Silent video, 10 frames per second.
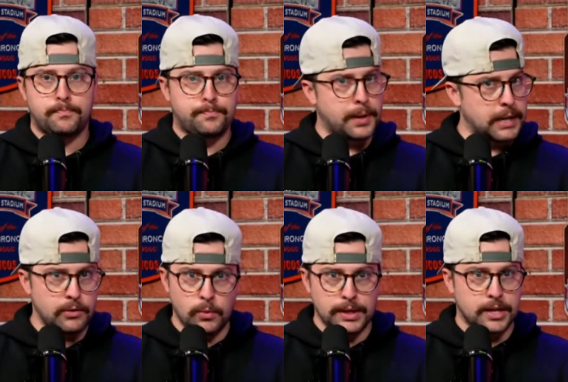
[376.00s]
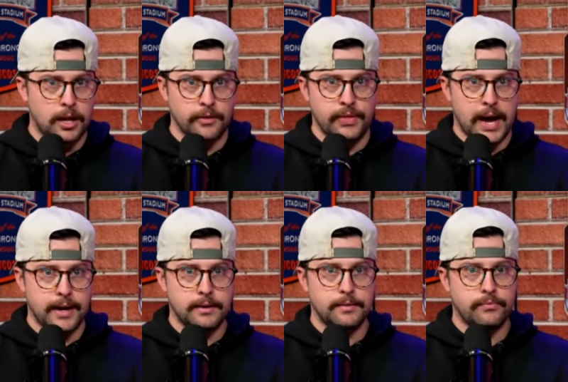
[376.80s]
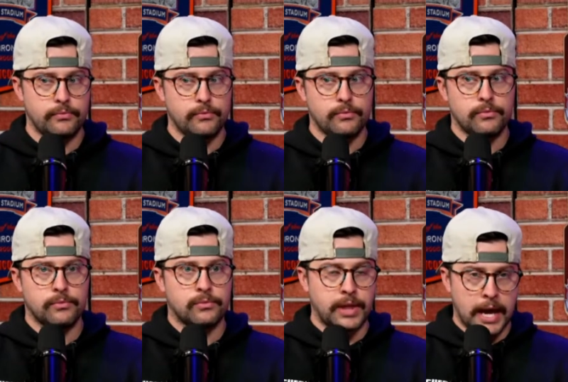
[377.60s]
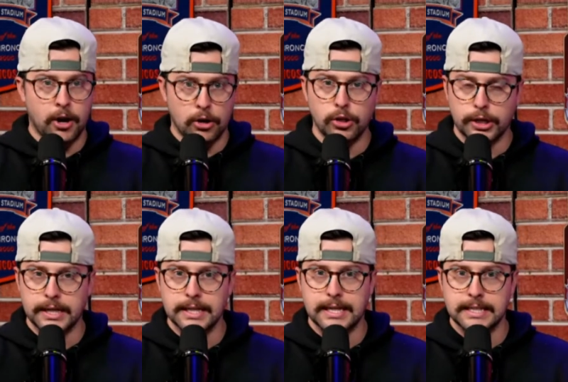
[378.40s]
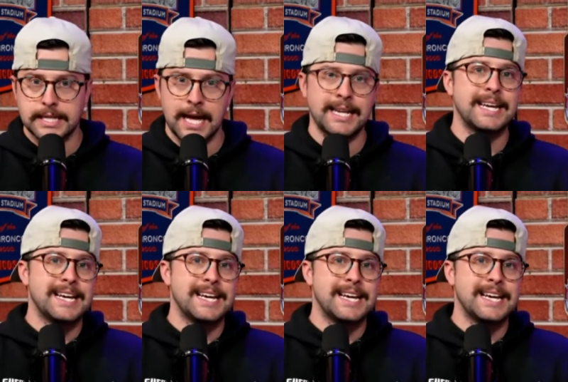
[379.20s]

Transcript: even with all of that, they are looking to contend.